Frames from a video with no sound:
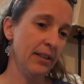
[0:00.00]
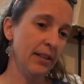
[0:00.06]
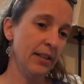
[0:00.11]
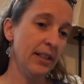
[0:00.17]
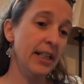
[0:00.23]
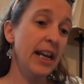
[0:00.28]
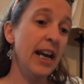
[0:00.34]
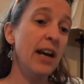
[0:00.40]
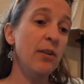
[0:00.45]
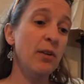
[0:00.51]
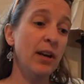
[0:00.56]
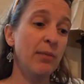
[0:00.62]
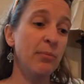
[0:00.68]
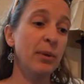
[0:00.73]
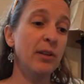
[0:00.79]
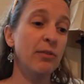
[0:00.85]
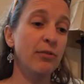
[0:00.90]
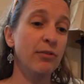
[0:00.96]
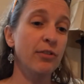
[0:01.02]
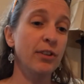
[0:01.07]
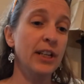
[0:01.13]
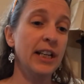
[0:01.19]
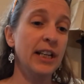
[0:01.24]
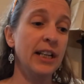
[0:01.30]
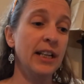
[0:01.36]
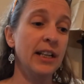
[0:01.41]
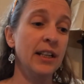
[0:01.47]
"Now I've been
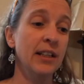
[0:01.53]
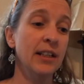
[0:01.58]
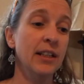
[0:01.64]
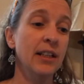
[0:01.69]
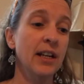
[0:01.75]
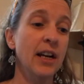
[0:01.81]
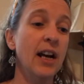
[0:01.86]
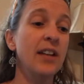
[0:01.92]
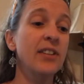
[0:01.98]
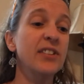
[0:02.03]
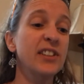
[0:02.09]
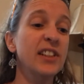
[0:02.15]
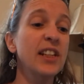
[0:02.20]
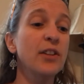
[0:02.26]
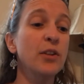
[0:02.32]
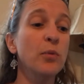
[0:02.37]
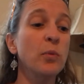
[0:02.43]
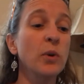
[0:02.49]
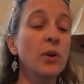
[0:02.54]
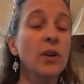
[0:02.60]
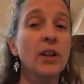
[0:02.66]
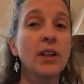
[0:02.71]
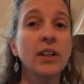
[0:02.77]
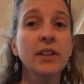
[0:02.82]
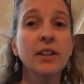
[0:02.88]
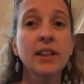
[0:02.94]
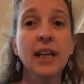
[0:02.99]
freed. I'll see the
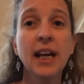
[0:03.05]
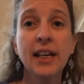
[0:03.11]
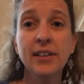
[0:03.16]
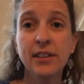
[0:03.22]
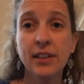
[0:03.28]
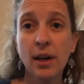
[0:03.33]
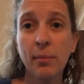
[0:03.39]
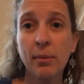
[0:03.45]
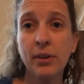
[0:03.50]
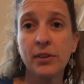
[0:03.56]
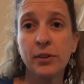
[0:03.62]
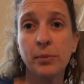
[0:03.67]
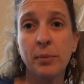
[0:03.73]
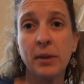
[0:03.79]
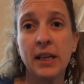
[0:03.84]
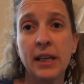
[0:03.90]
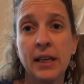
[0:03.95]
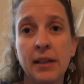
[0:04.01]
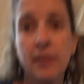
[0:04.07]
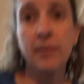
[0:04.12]
world at double speed."